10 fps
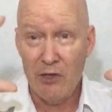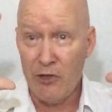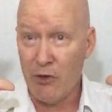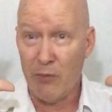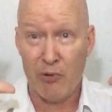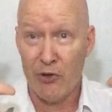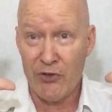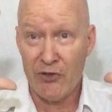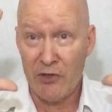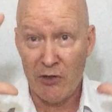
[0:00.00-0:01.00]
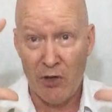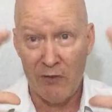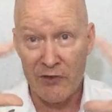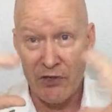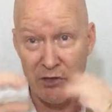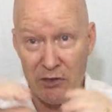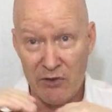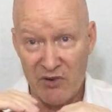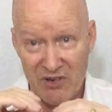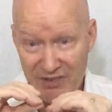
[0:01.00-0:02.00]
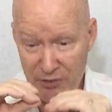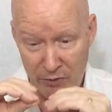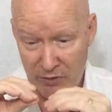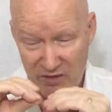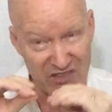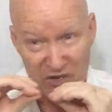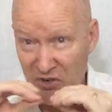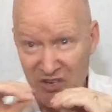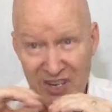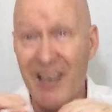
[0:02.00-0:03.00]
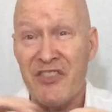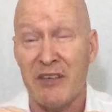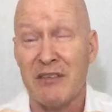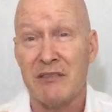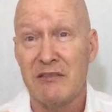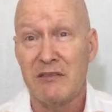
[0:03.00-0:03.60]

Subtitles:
You're a person, and all of a sudden you're nothing.